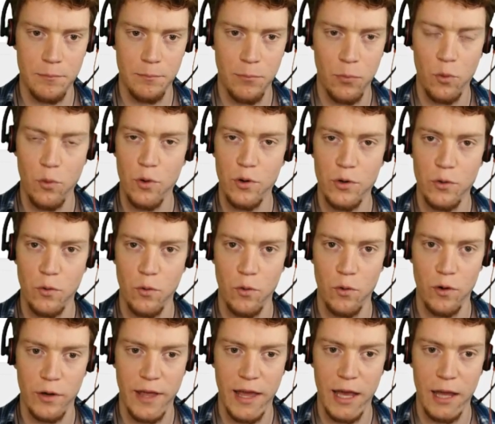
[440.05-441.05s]
board
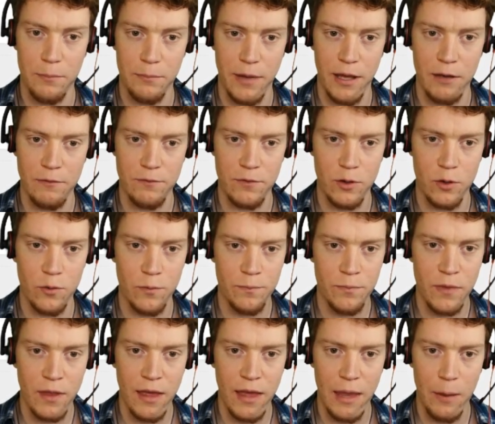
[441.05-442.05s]
or Kanban view,
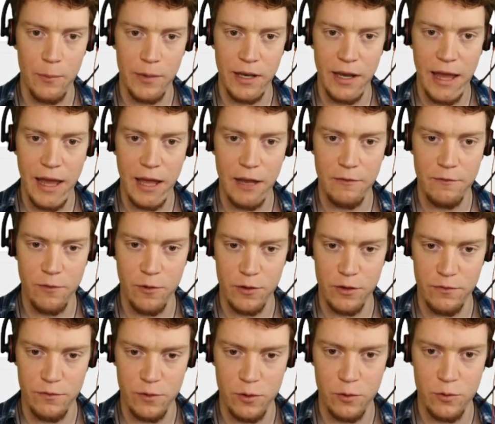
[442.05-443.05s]
and we can add
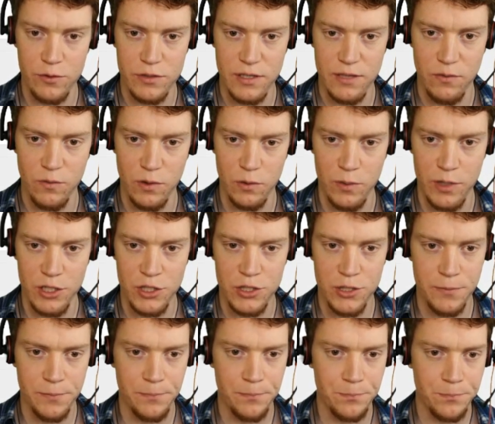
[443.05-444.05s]
further views if we
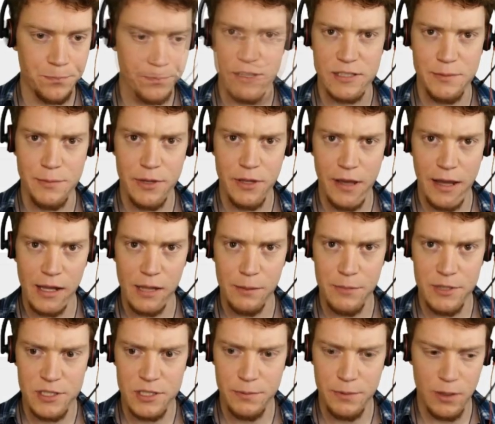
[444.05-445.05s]
wish. Some other
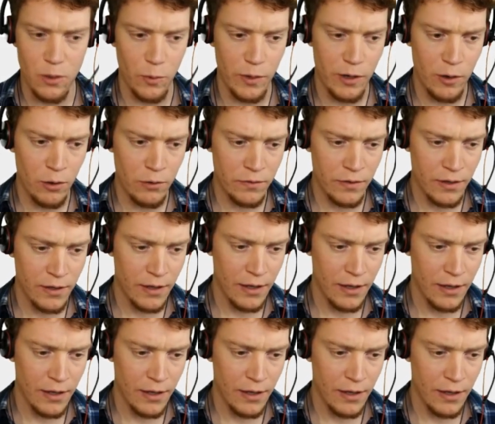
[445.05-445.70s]
elements to be aware of.